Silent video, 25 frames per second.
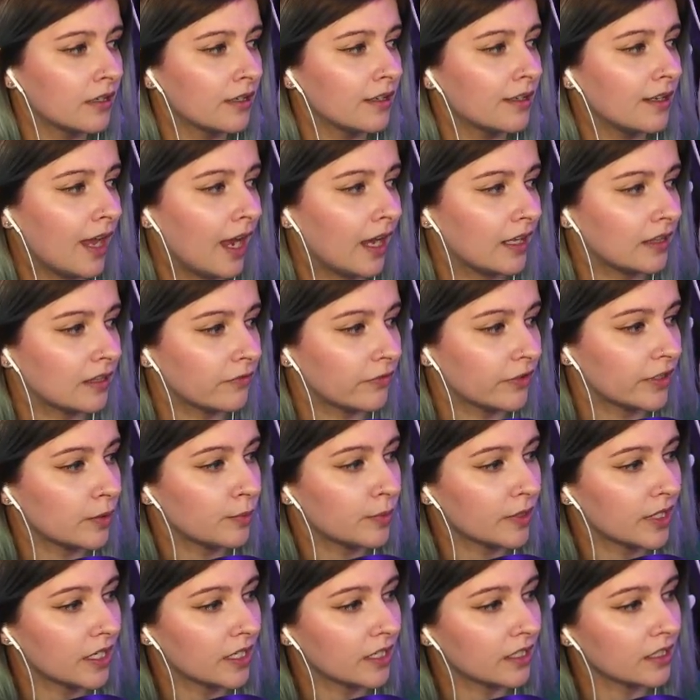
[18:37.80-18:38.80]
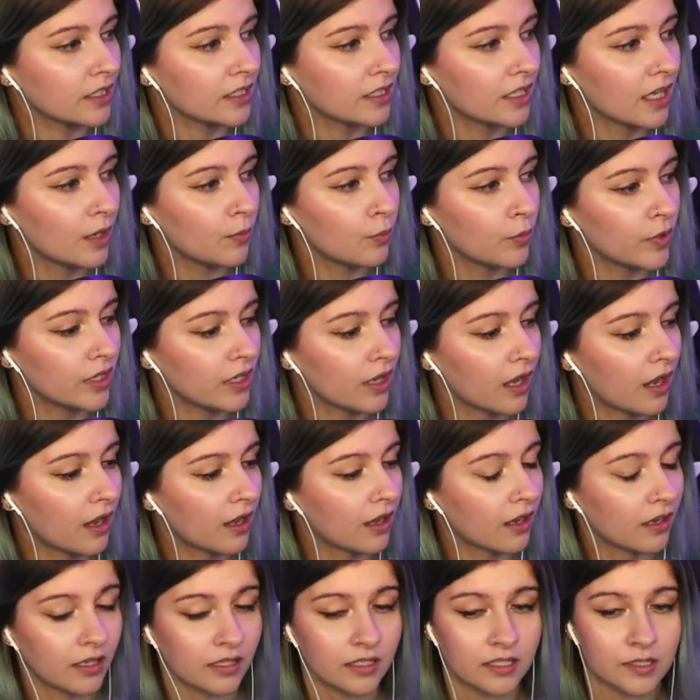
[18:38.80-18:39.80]
At the very beginning of the game, we
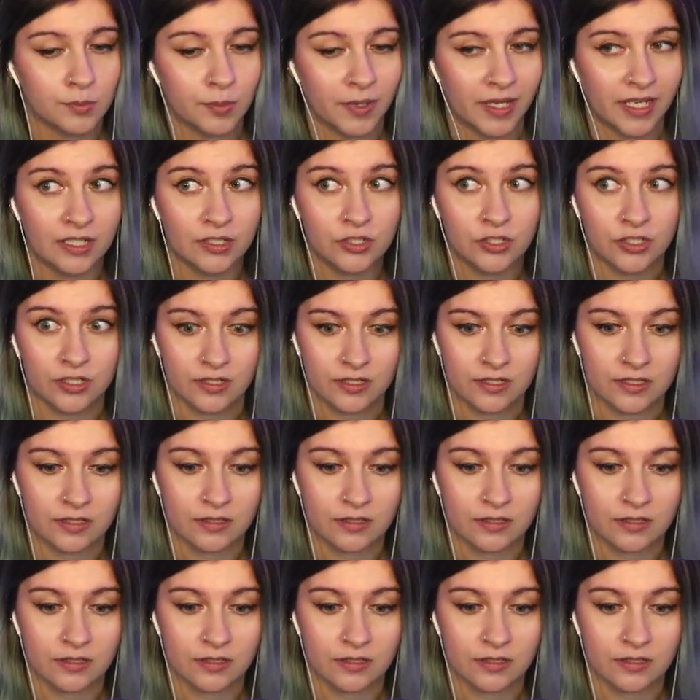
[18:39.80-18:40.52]
got pages.